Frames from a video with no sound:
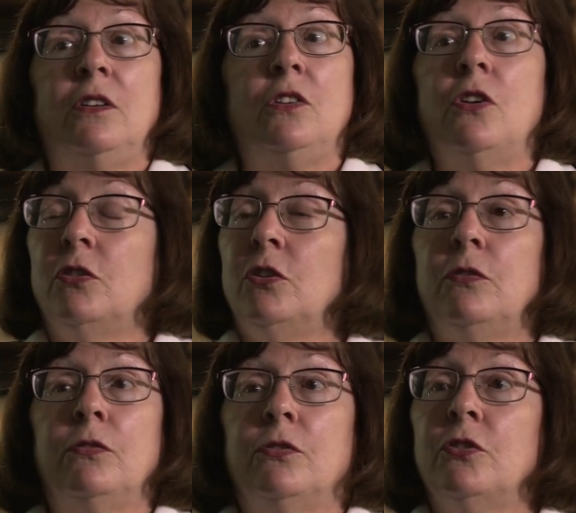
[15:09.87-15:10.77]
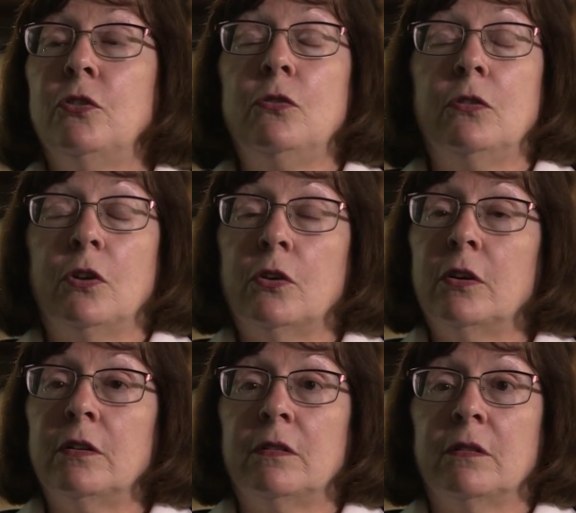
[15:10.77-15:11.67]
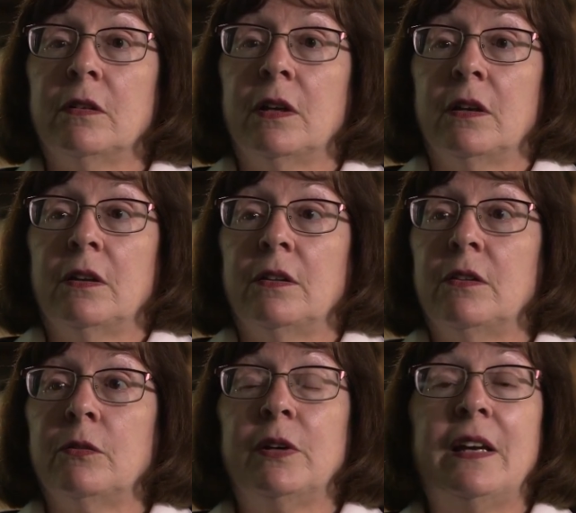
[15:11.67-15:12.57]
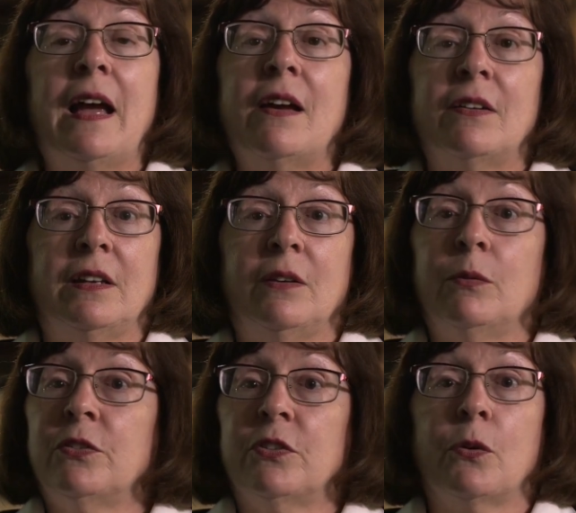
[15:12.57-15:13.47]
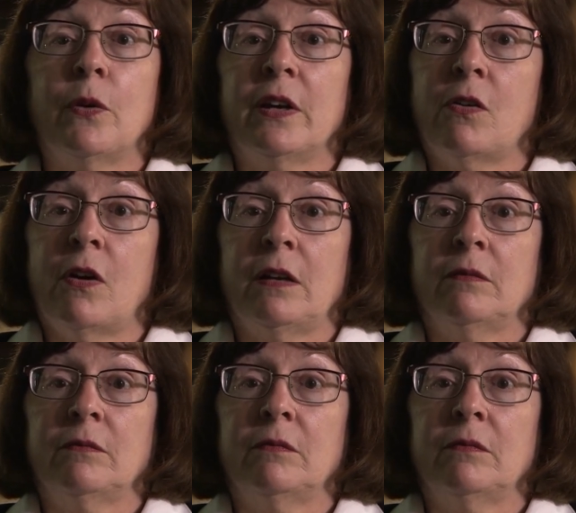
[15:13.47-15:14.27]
you know, you soon learn the reality, what's going on.